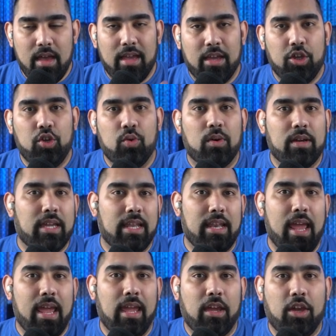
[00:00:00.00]
you will get
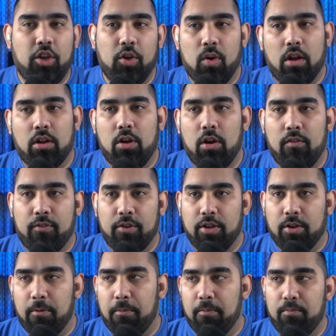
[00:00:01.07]
a Q R code for
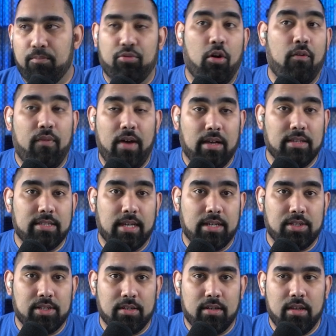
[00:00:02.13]
your profile
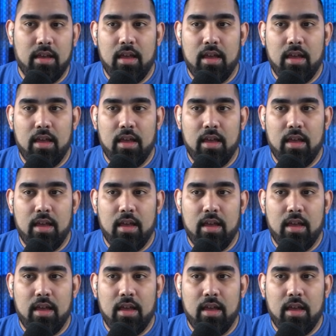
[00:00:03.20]
section.